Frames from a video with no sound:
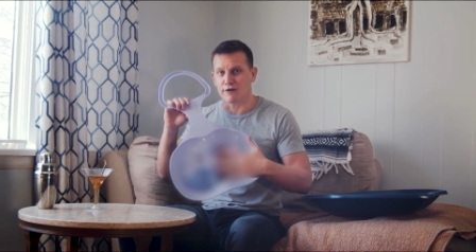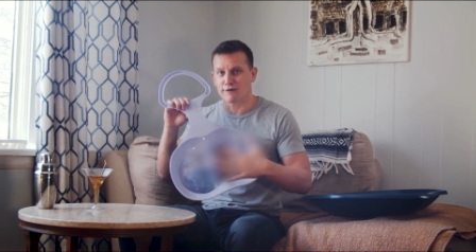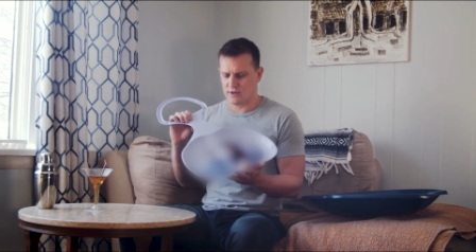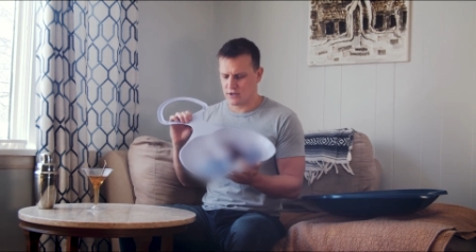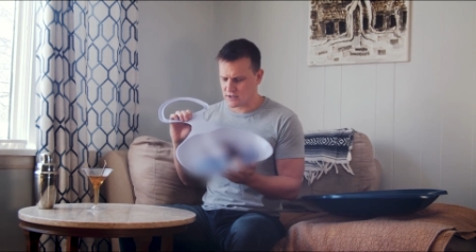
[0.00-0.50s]

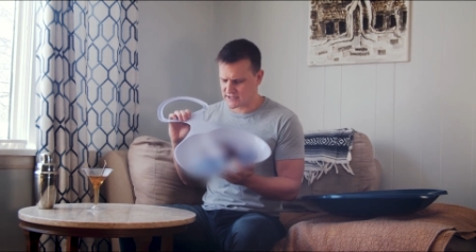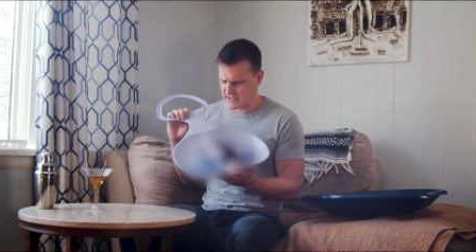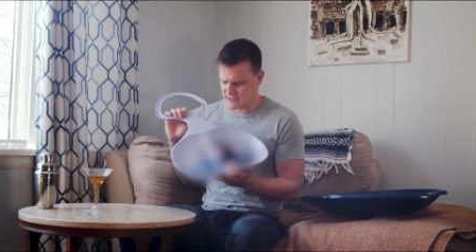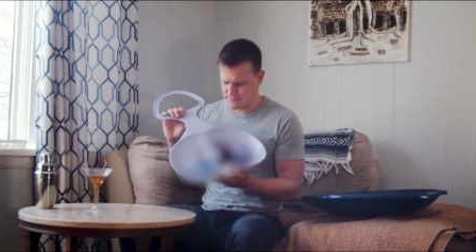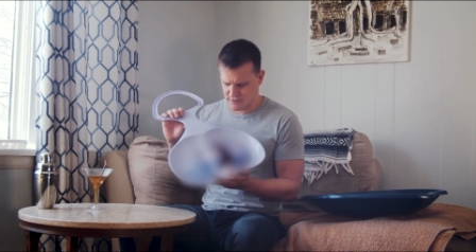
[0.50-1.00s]
Although it looks
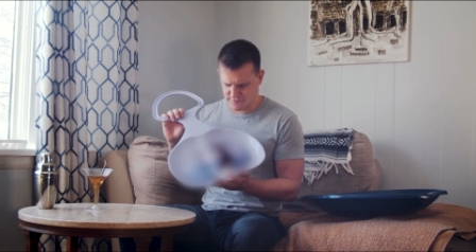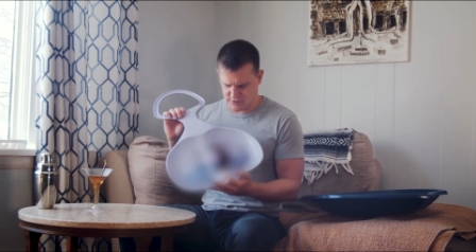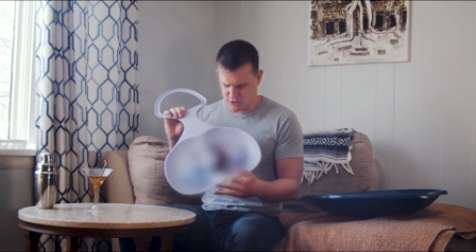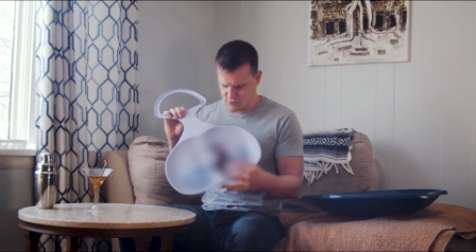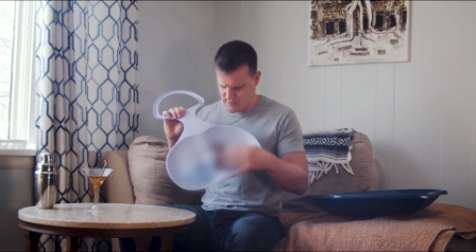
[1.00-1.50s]
like it's built
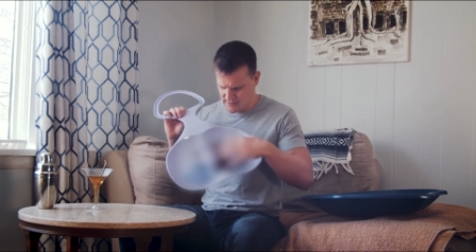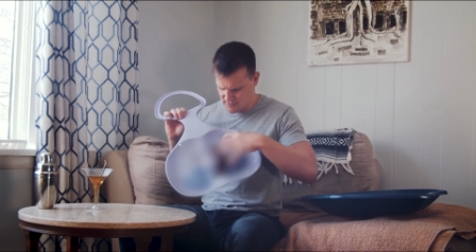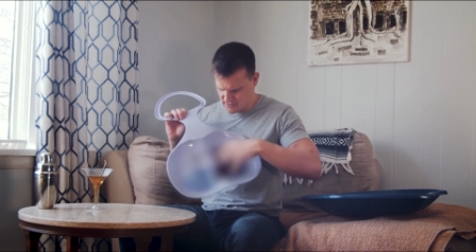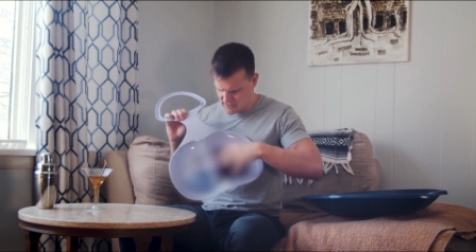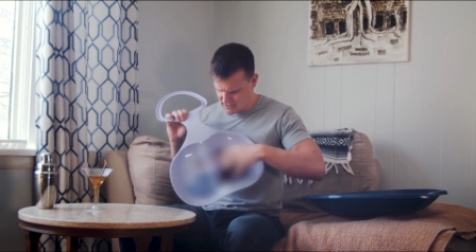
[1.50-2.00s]
for two
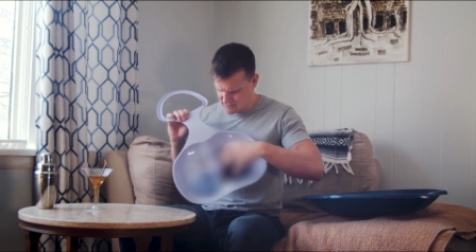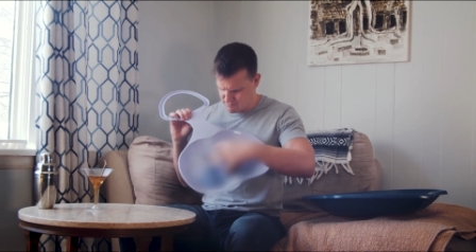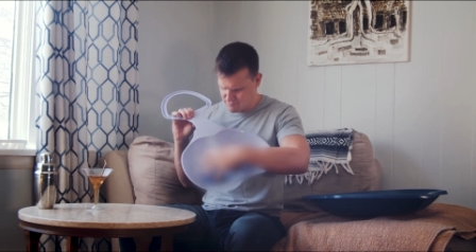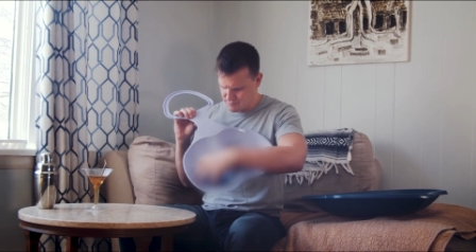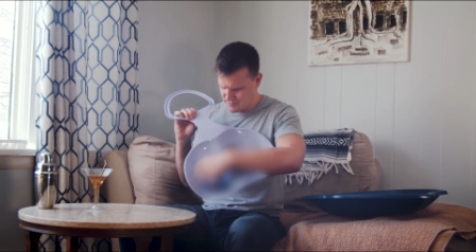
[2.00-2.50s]
people, look at
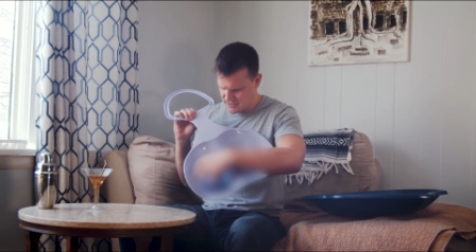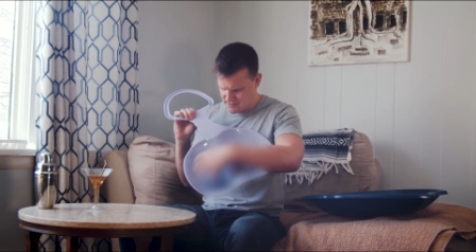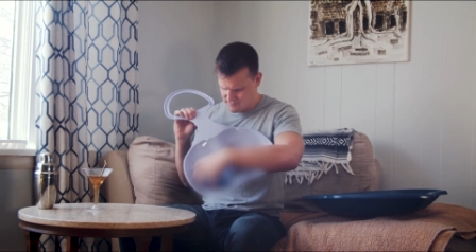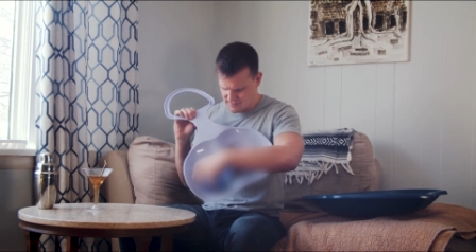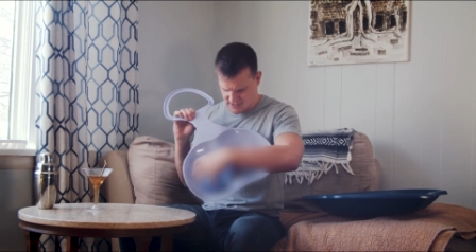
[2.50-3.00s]
the
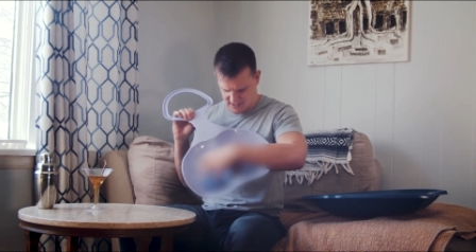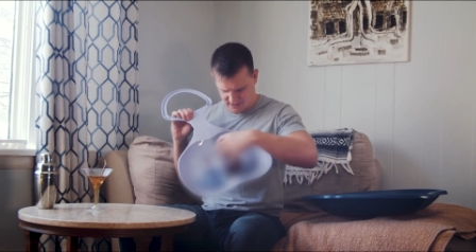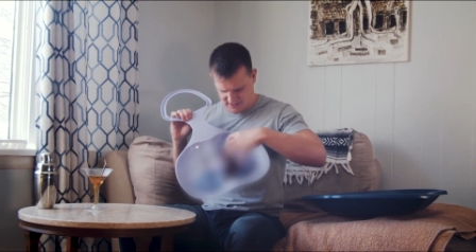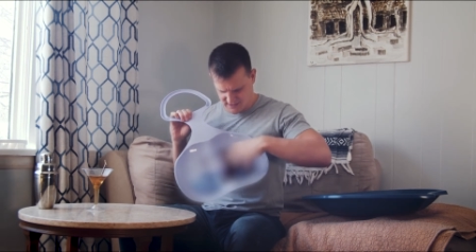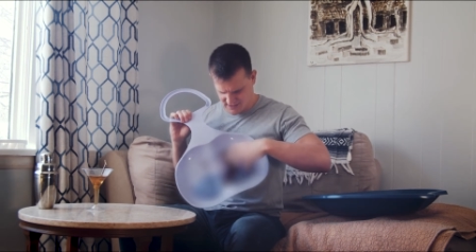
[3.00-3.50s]
butt
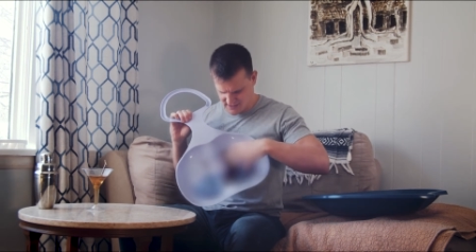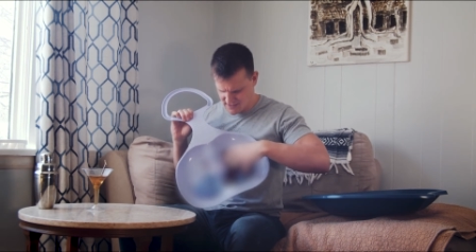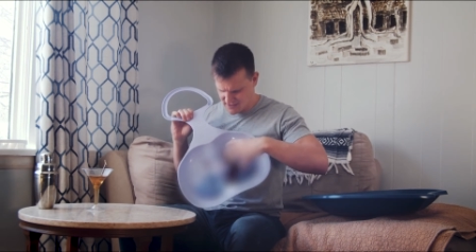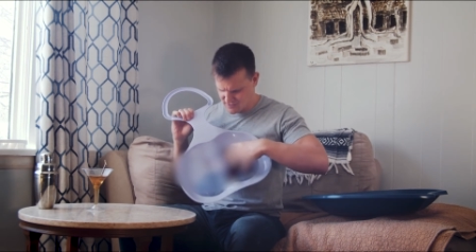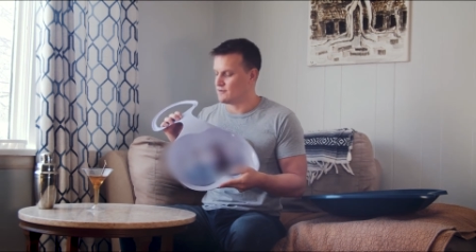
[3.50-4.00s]
things in
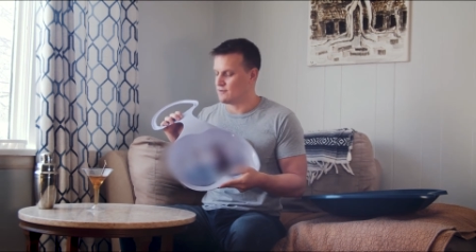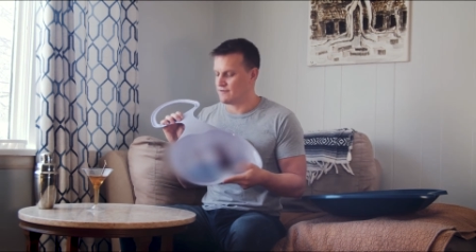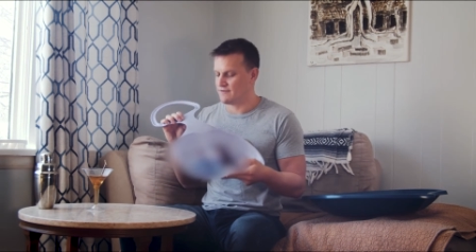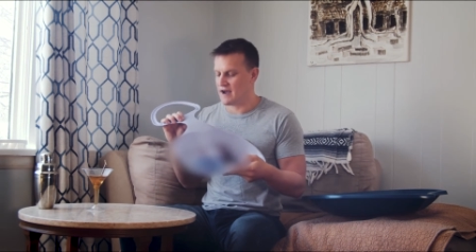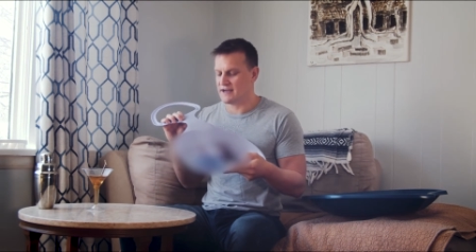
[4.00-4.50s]
here. If you
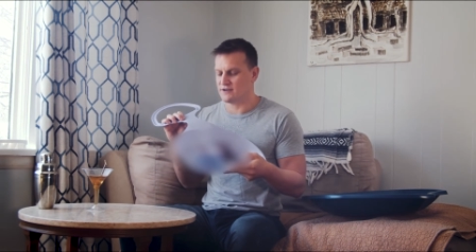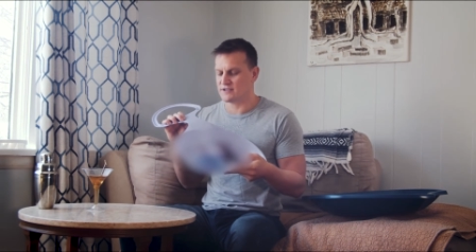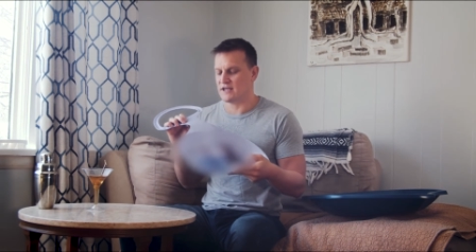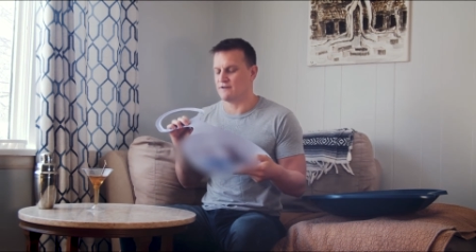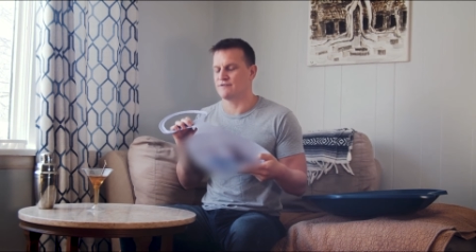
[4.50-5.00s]
find
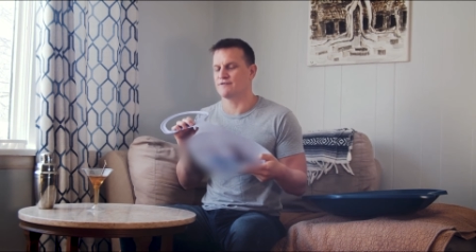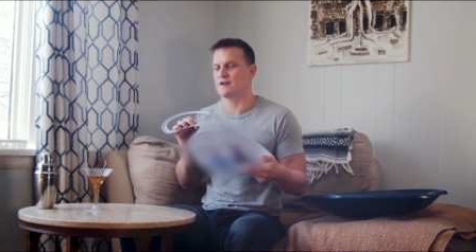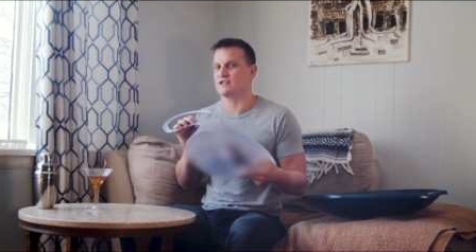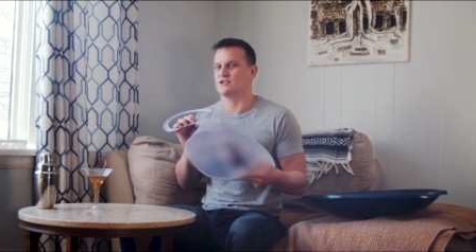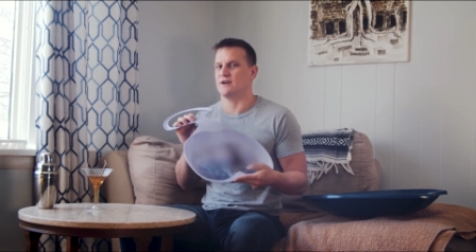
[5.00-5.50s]
yourself
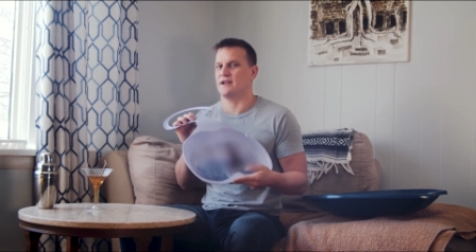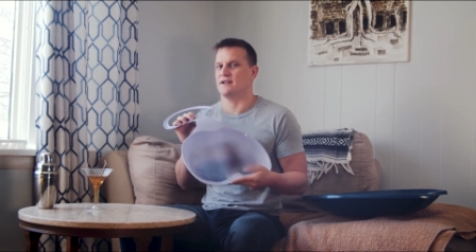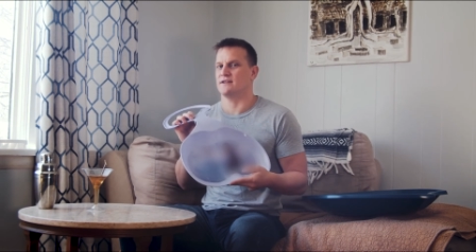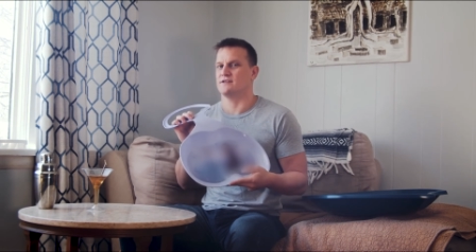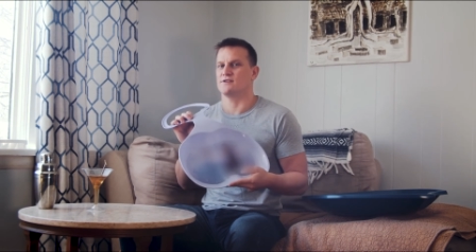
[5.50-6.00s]

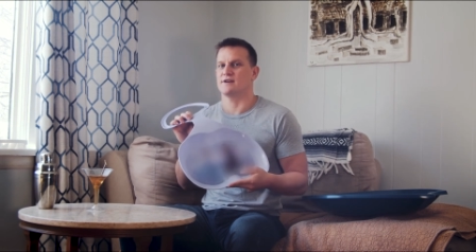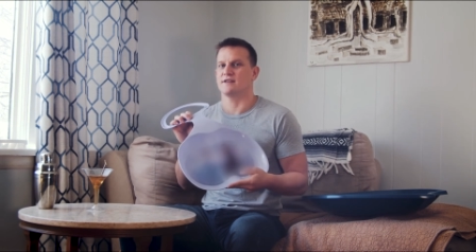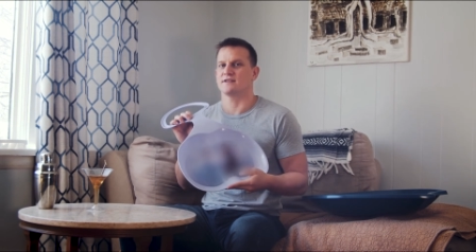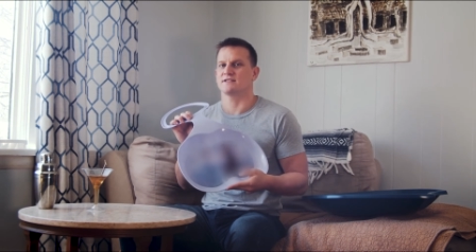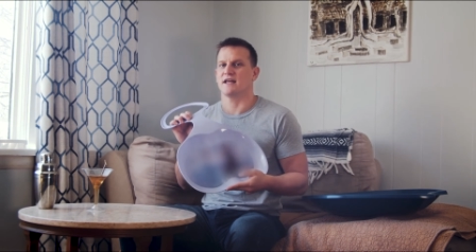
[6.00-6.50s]
frustrated
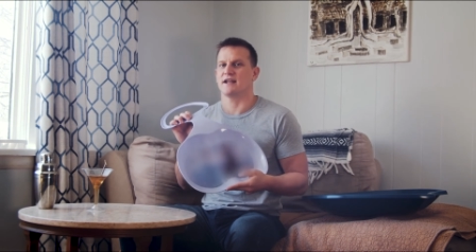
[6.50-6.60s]
during the